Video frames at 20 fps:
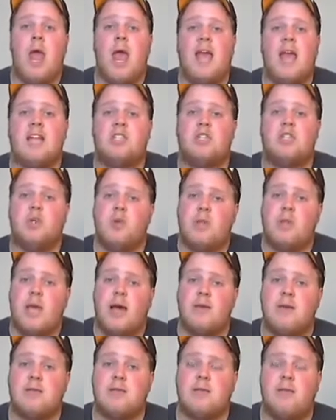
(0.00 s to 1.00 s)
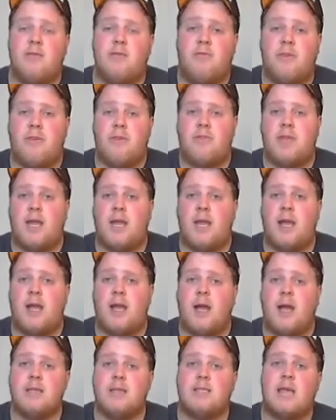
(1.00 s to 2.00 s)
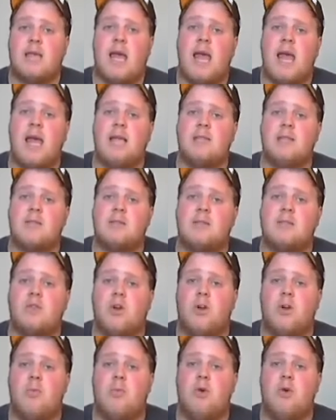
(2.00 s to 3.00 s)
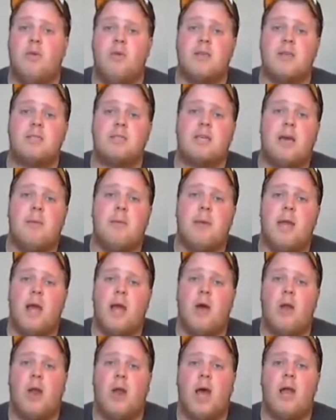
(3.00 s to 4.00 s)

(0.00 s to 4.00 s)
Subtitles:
And 2015, guys, the Hands of Stone movie is coming out.